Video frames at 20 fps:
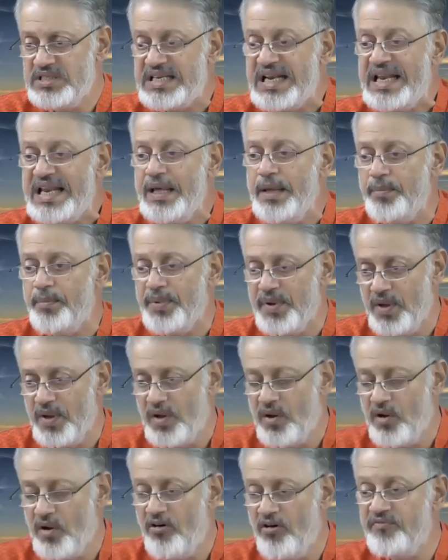sleep,
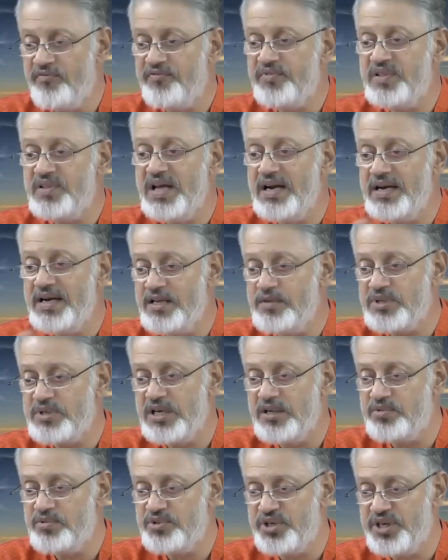of the deep
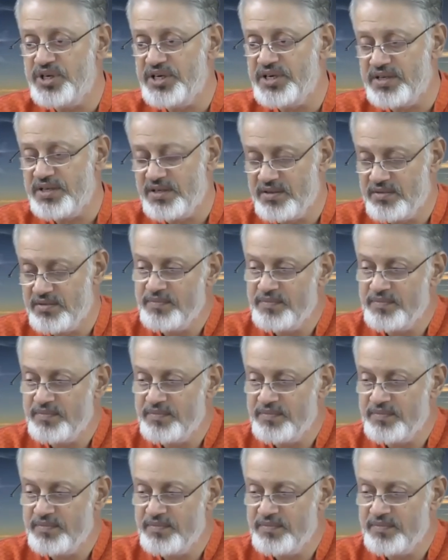sleep state.